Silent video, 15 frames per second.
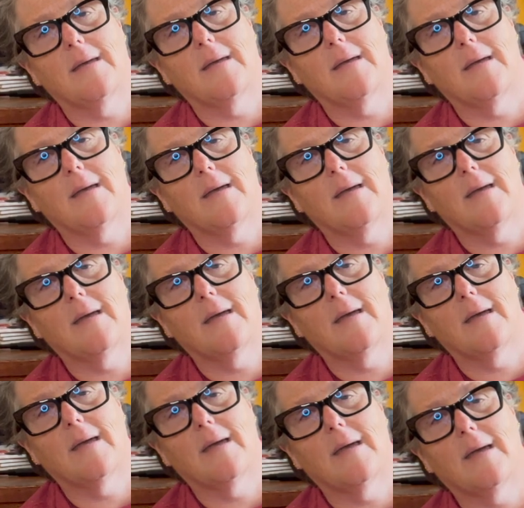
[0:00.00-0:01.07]

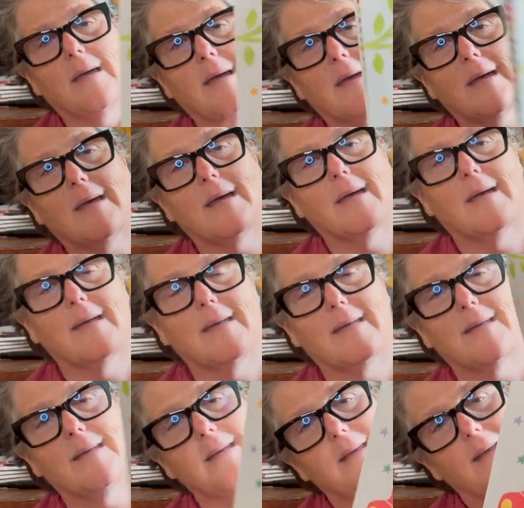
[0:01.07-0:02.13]

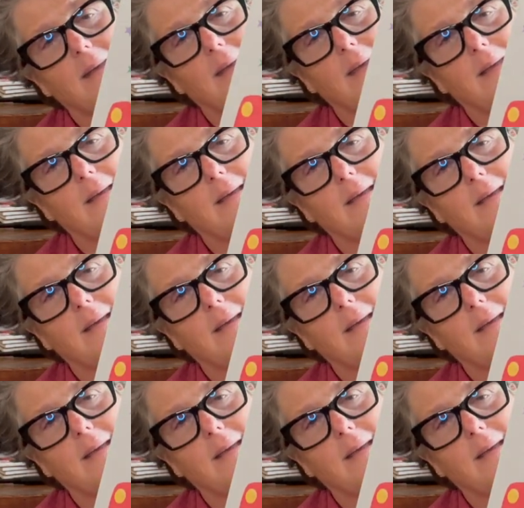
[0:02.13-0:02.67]
(silence)